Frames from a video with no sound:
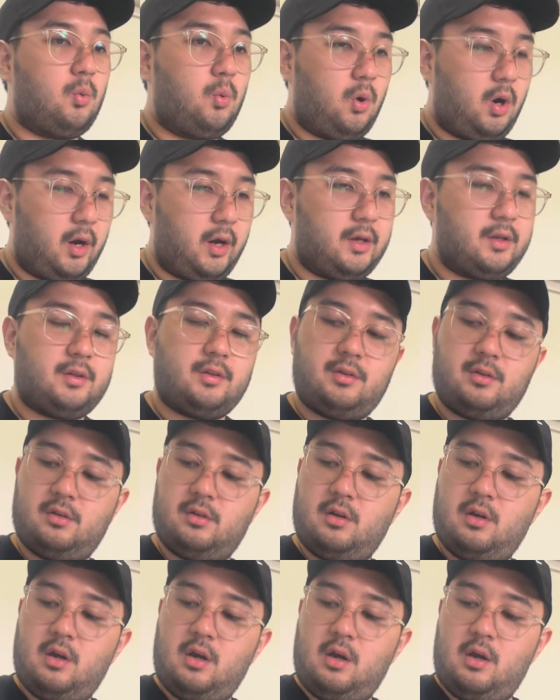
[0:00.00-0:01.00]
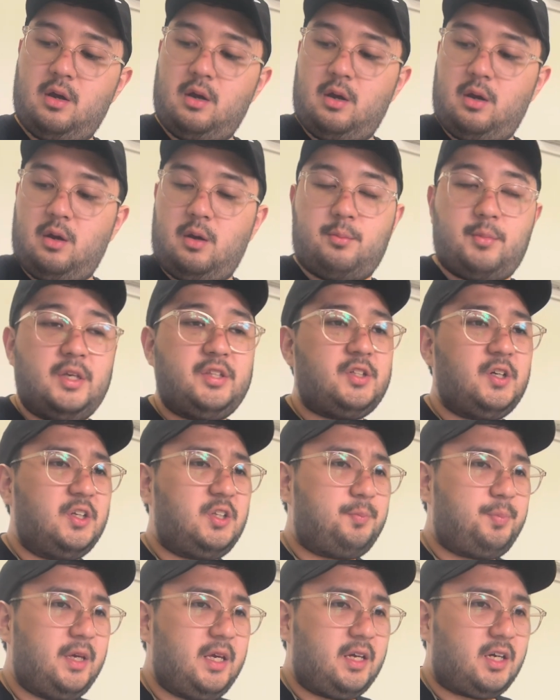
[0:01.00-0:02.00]
1. Mr.
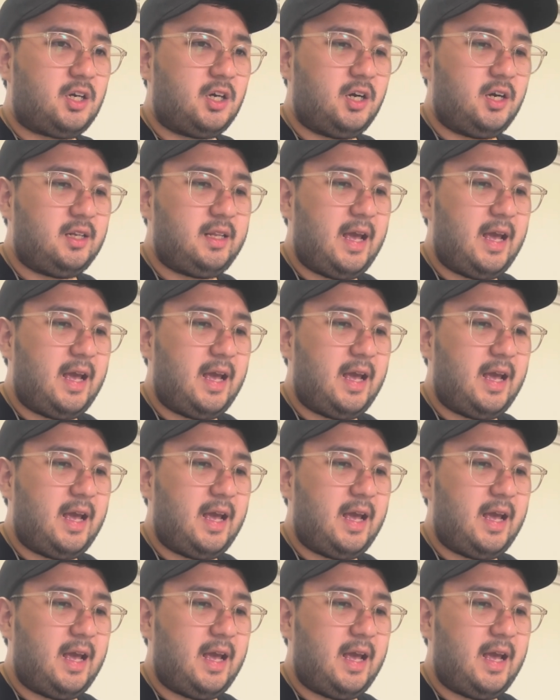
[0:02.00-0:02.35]
Speaker,